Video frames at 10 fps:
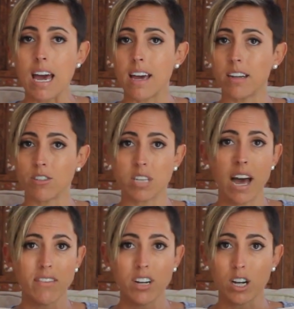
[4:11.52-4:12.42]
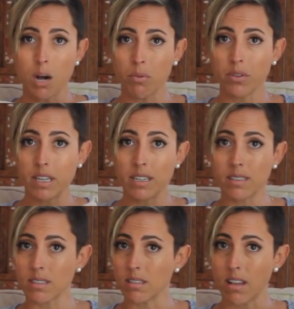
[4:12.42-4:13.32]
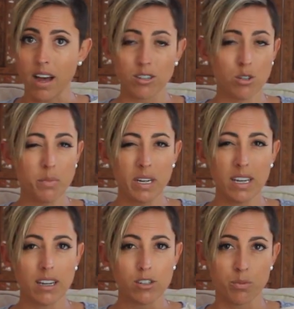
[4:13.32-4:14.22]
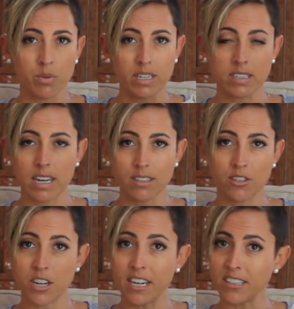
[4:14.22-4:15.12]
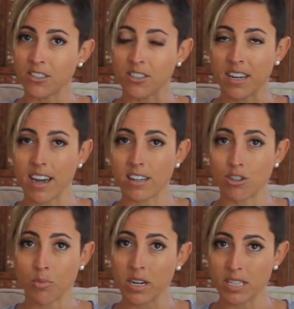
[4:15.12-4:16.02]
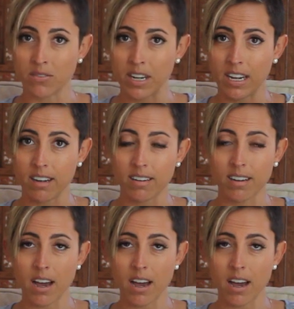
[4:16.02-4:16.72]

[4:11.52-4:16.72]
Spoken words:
And just having a couple of these, not too many because your breast size change as you breastfeed,